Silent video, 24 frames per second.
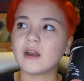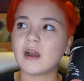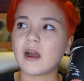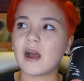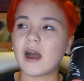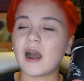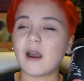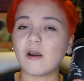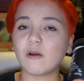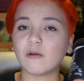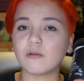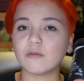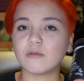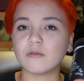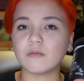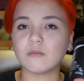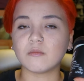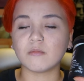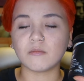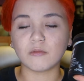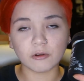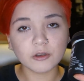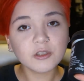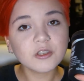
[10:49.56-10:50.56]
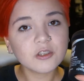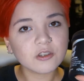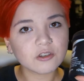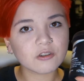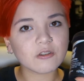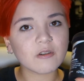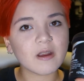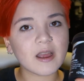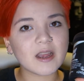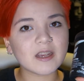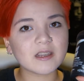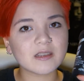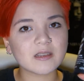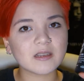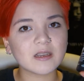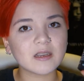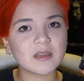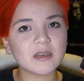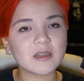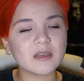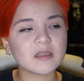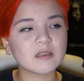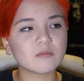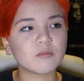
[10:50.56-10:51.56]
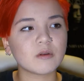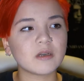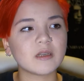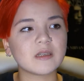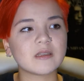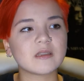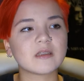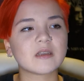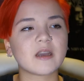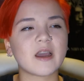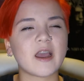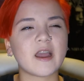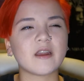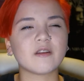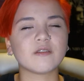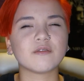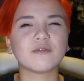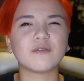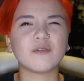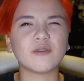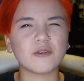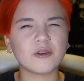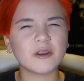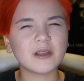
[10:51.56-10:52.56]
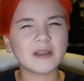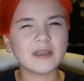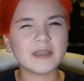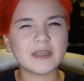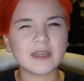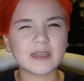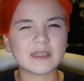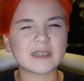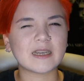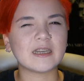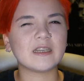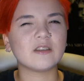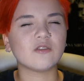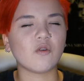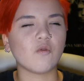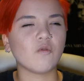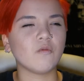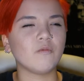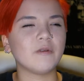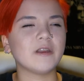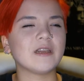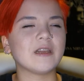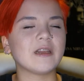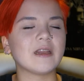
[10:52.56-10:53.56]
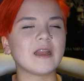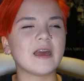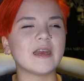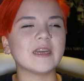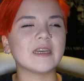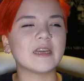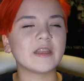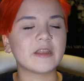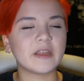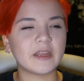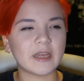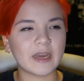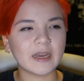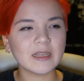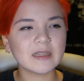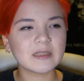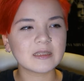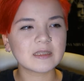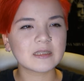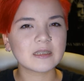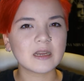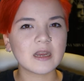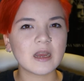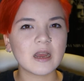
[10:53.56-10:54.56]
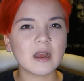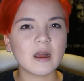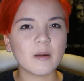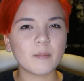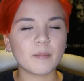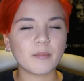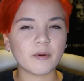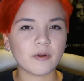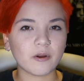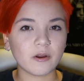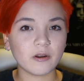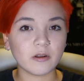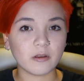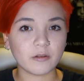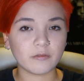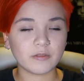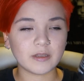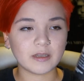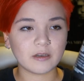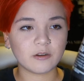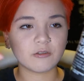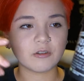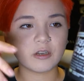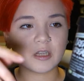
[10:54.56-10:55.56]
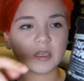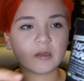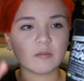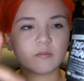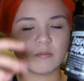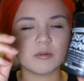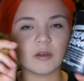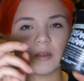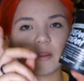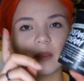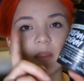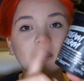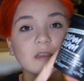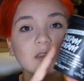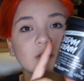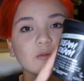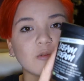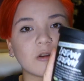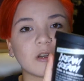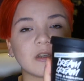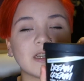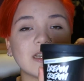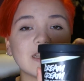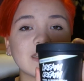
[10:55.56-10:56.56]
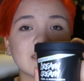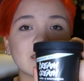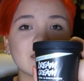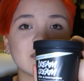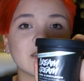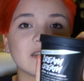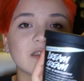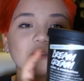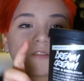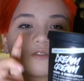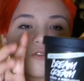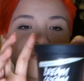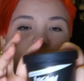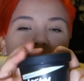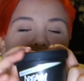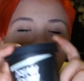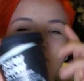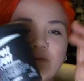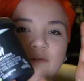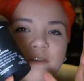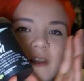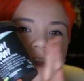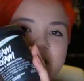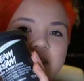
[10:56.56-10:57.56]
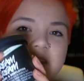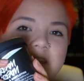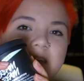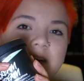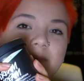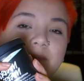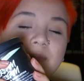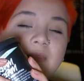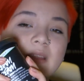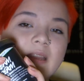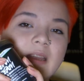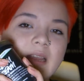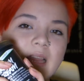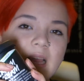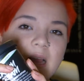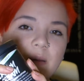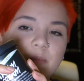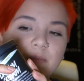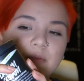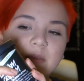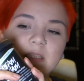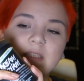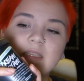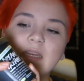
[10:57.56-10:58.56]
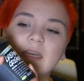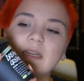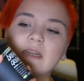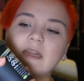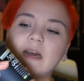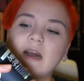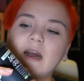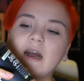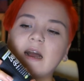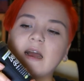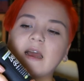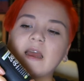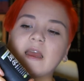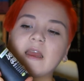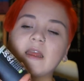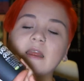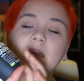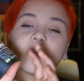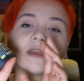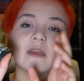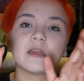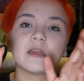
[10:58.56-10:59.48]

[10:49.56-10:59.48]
how moisturizing it is, but it's kind of oily and I don't really like that part of the cream, but this one isn't, so I'm really happy that I